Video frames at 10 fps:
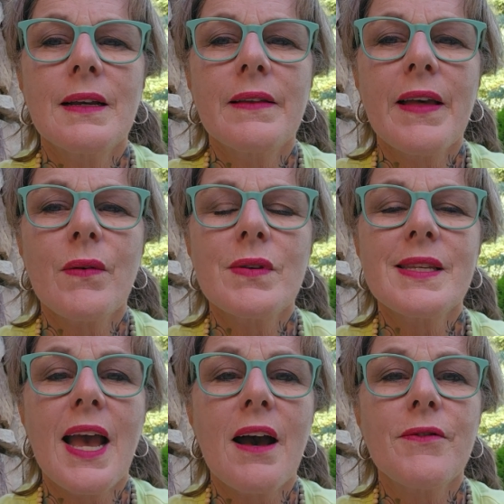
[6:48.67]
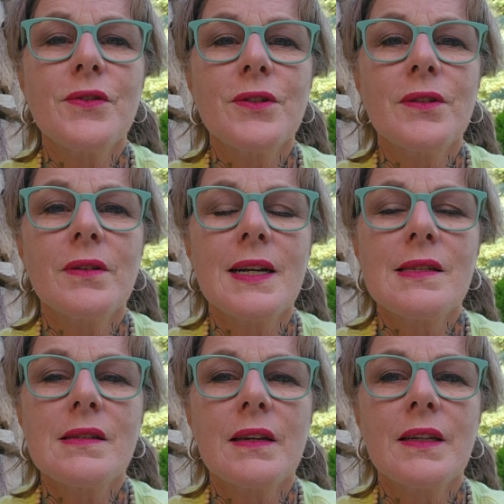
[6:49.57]
And that was after I
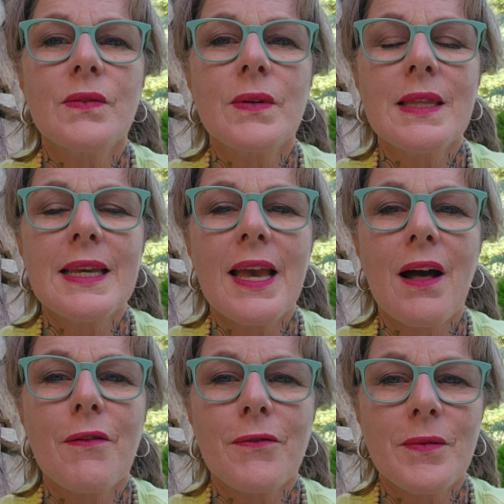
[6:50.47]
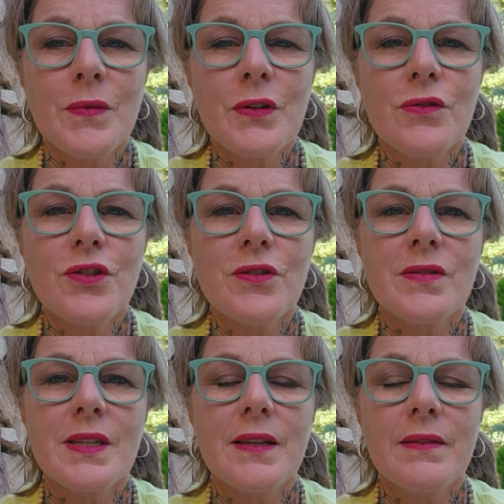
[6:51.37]
studied with the gal from New
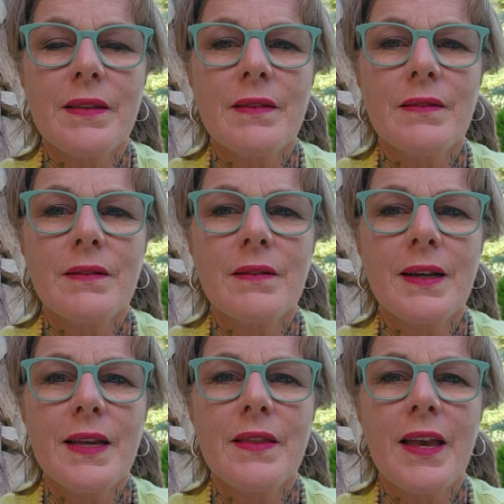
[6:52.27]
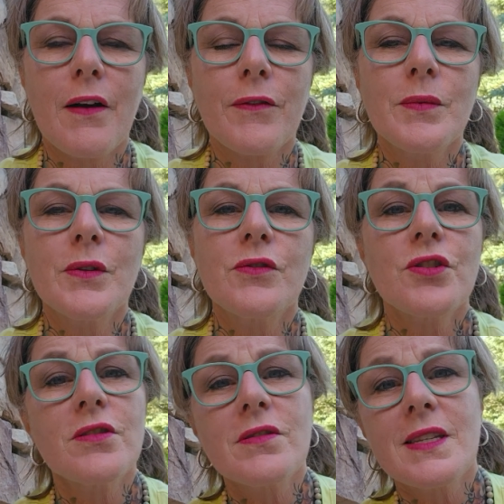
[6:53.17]
Jersey. Okay, the gal from New
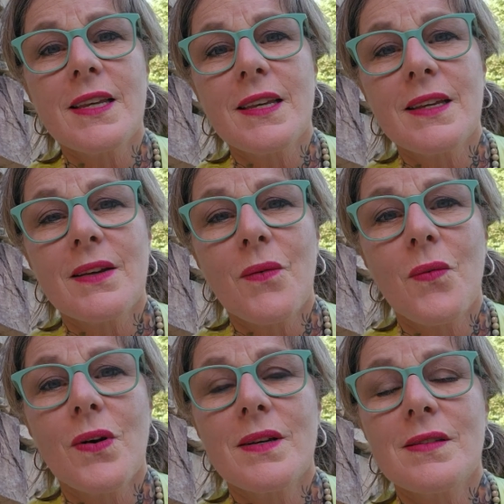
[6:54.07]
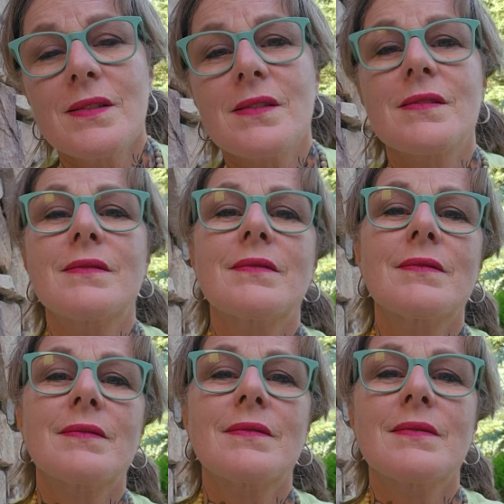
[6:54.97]
Jersey was
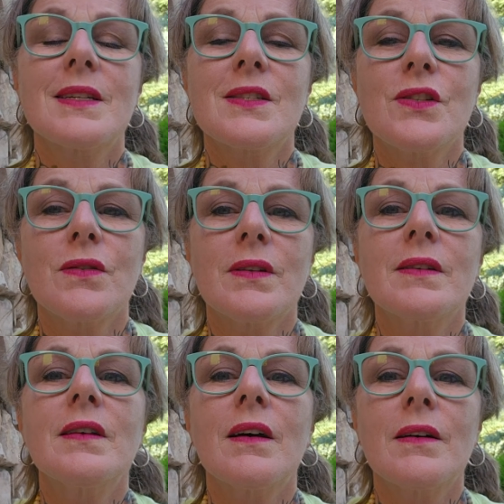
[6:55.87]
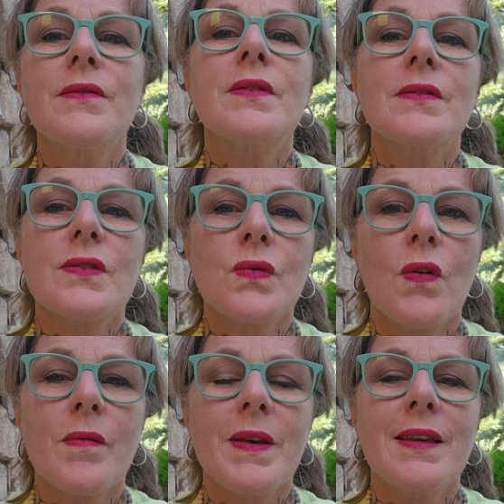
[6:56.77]
a student of
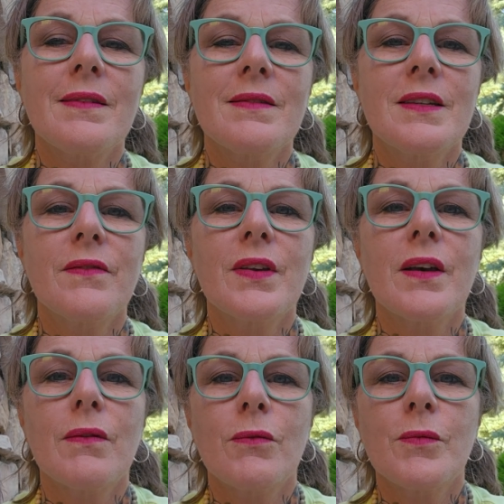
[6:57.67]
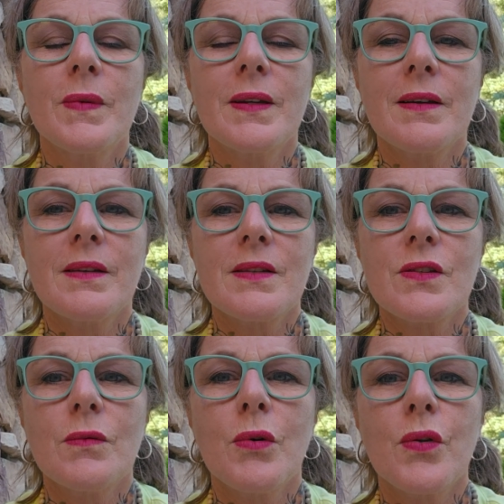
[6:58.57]
Swami Divyarupananda.
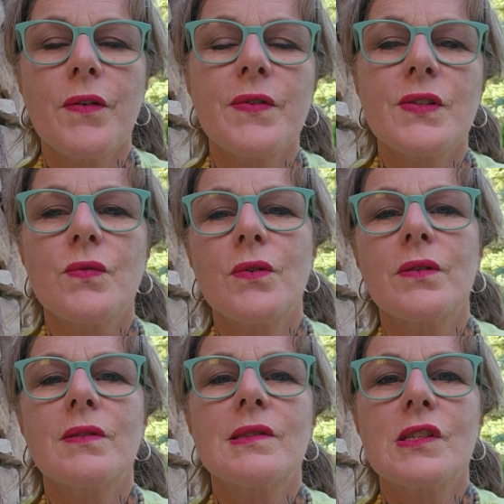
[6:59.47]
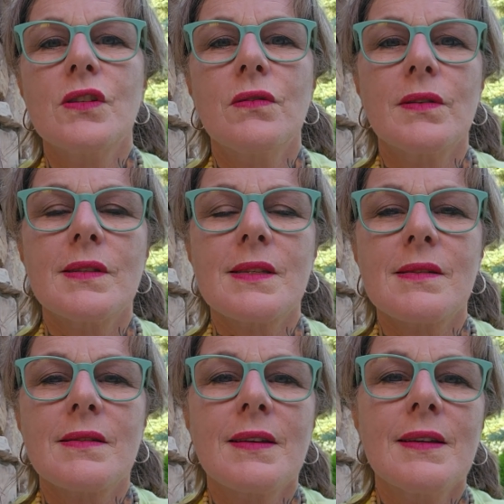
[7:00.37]
So both of us were students